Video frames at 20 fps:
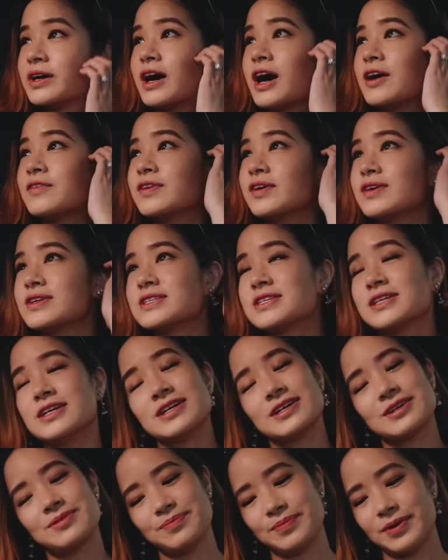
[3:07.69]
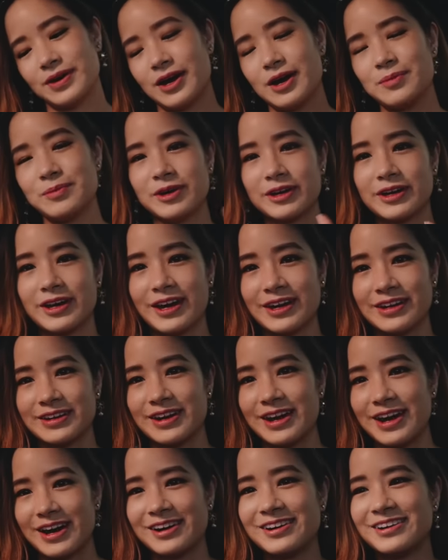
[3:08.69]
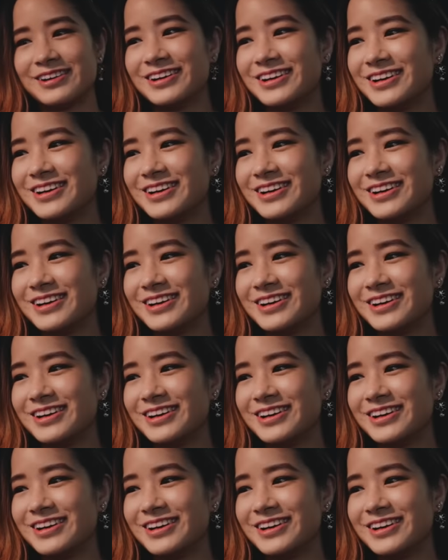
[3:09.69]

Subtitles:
I felt sick, but I'm okay now.